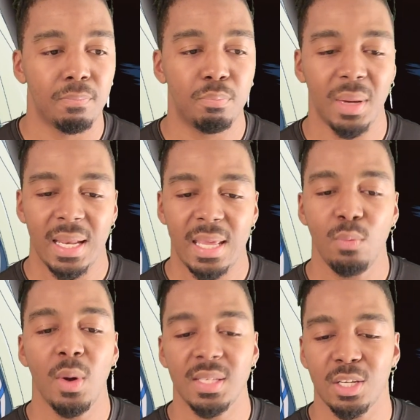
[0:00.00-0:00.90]
But he
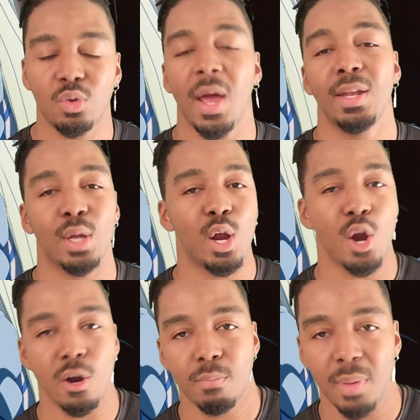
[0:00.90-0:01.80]
wasn't trying to
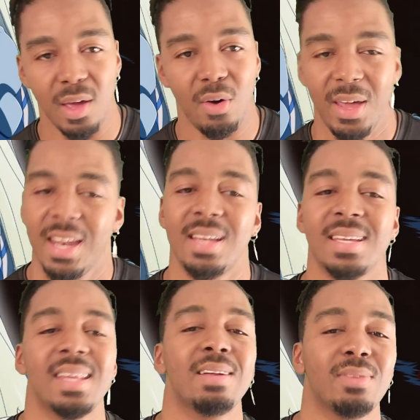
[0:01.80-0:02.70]
hurt Bell, and it
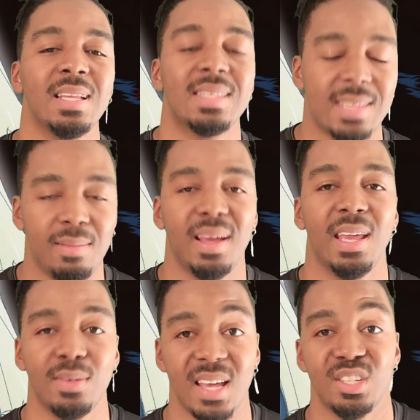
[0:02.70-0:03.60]
didn't really seem like
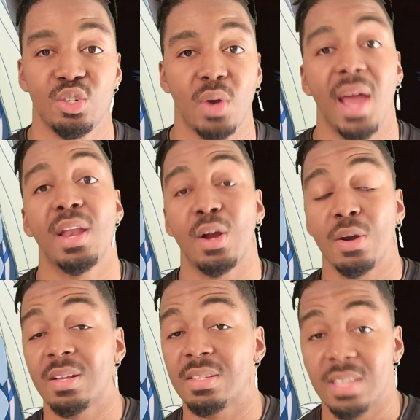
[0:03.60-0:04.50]
he was actually trying to
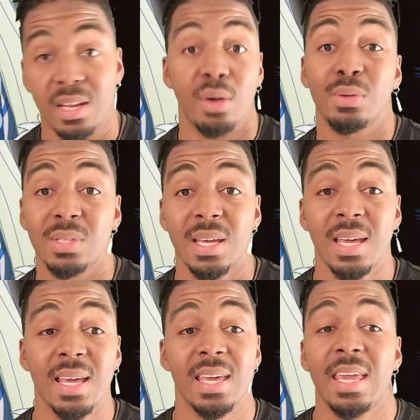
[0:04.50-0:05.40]
hurt the Xenos.
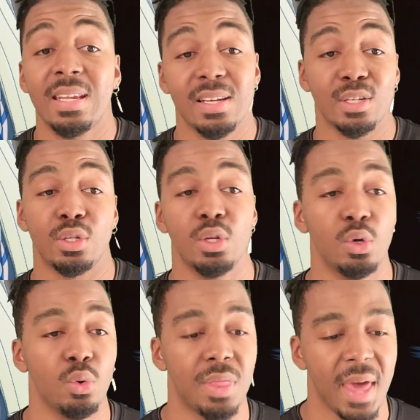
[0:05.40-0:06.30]
He just
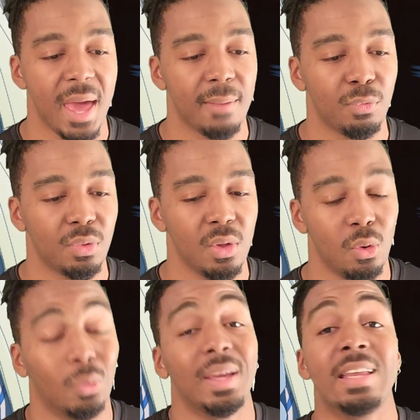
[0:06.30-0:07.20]
knew that,
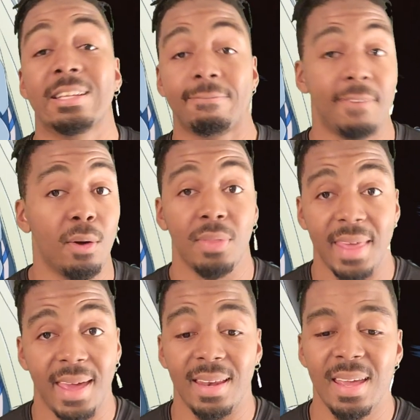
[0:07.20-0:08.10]
or he just felt
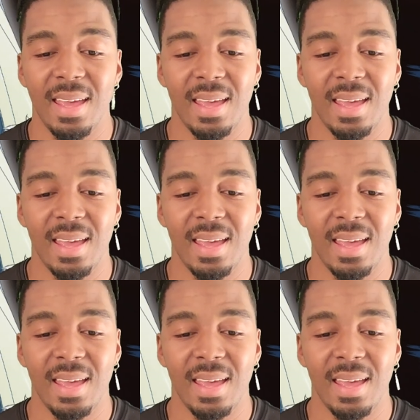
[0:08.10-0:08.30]
that